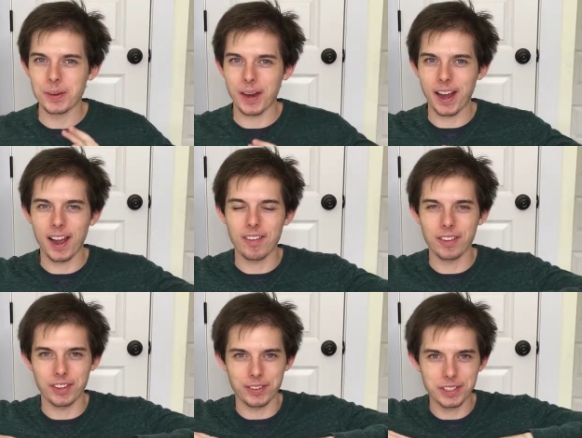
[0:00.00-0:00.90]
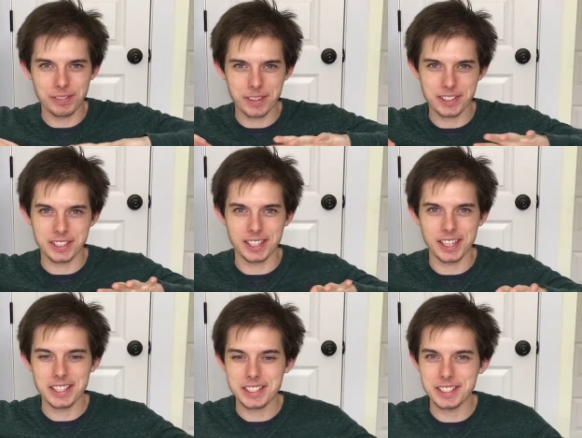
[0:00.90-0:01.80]
who have the really fancy
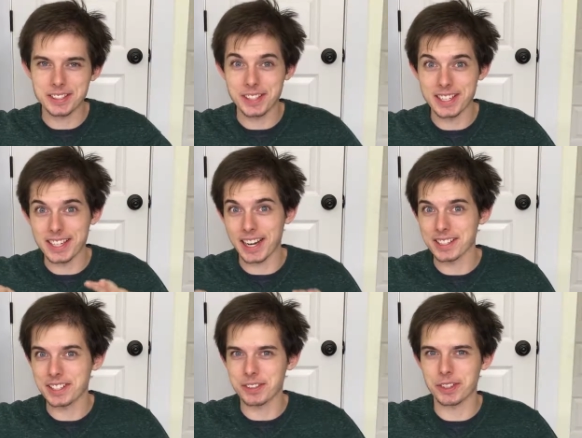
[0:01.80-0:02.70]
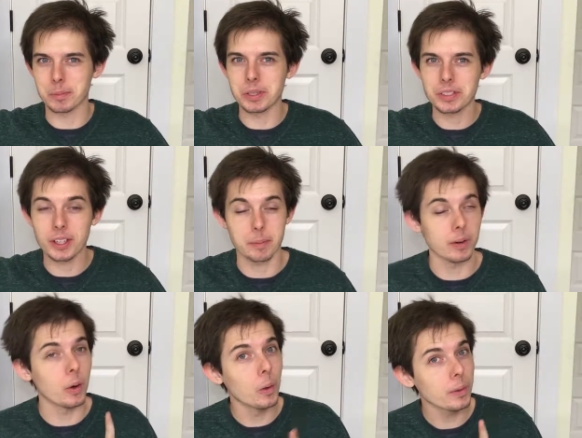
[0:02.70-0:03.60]
lights that do the dancing with the music,
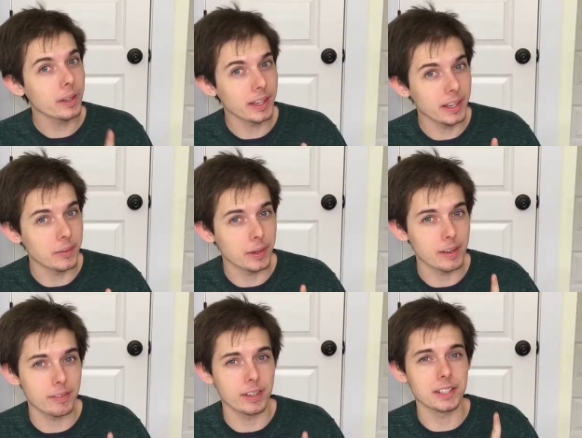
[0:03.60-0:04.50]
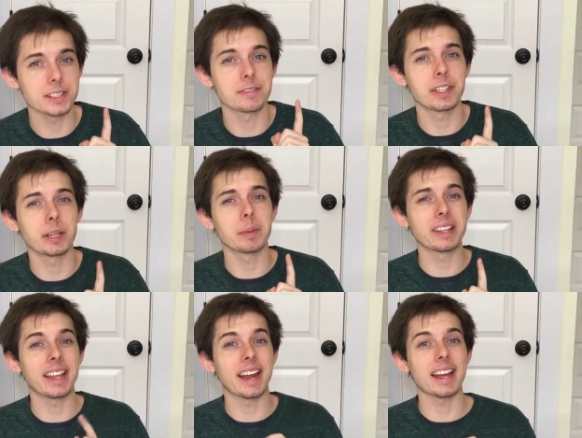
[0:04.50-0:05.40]
but only whenever it's a
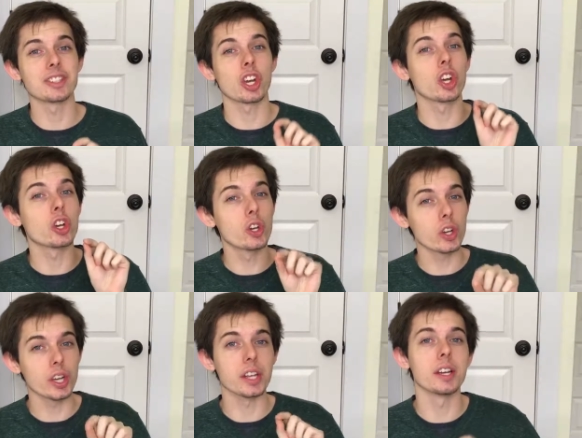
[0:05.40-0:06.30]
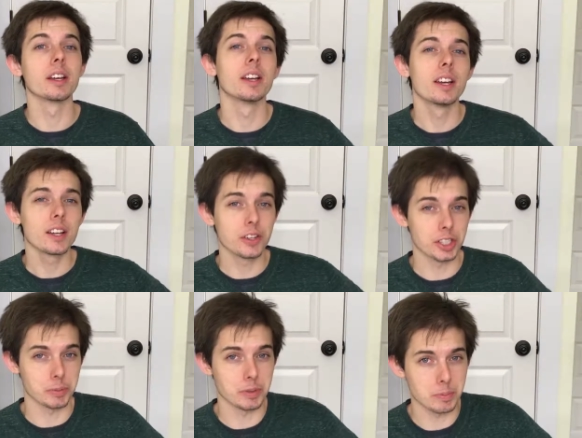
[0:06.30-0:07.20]
family that has good
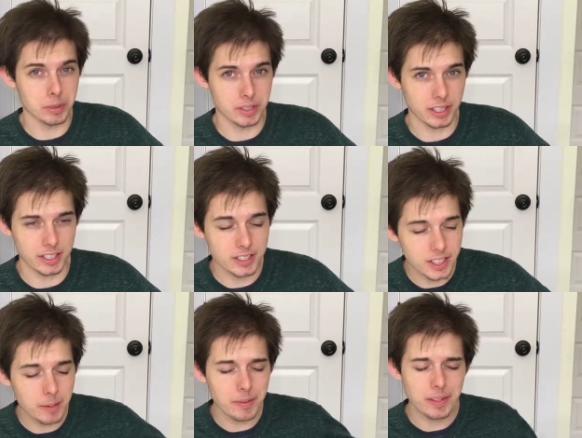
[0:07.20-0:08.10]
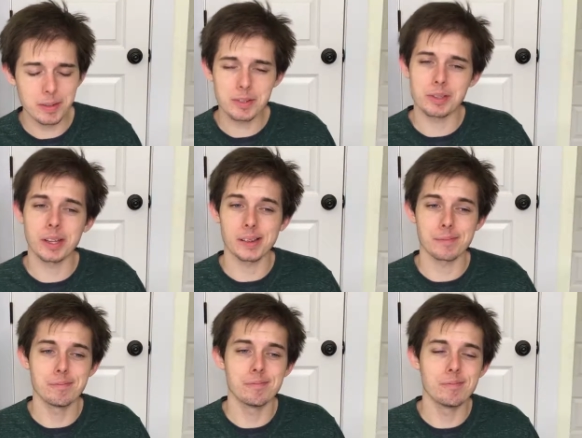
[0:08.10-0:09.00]
Christmas music, because some of them just
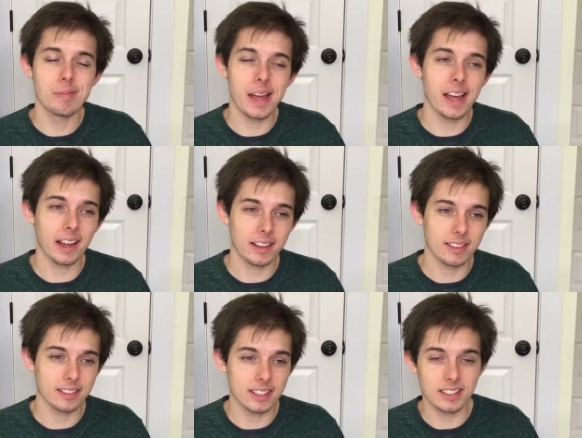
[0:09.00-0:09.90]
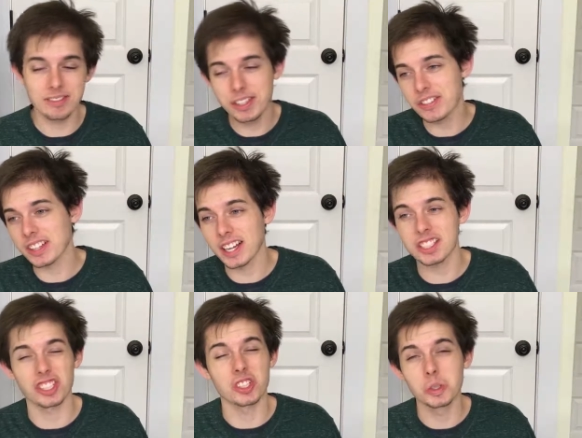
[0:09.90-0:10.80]
like meh. The moving
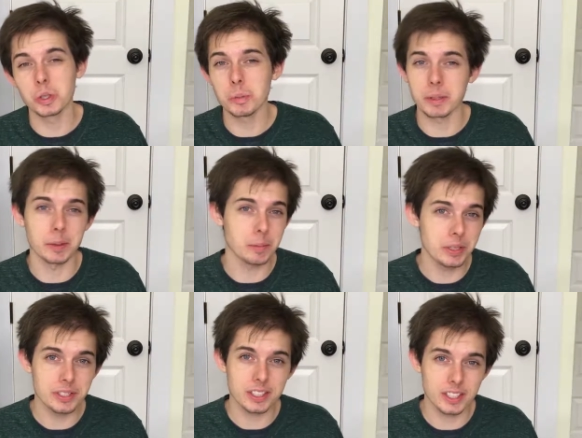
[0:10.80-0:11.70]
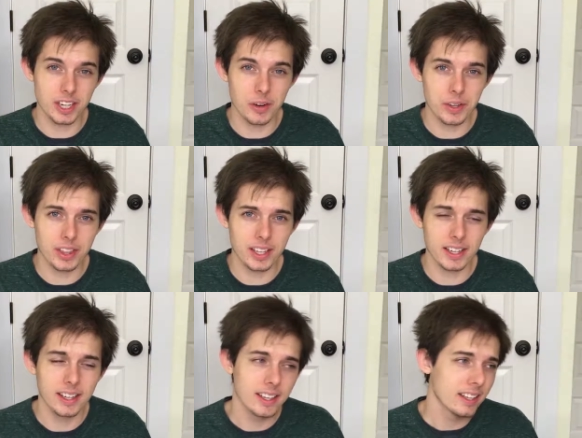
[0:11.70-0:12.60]
lights are cool, but the music to go with
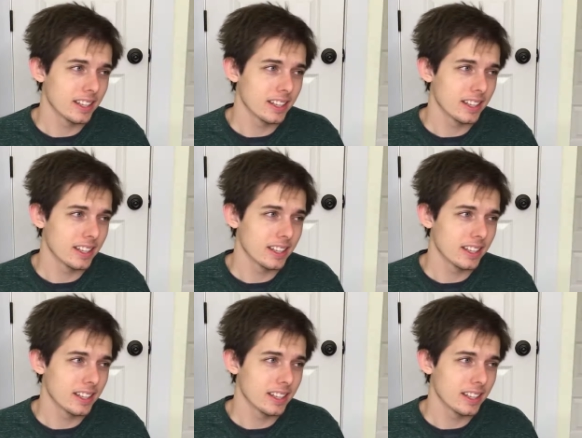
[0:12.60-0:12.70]
it,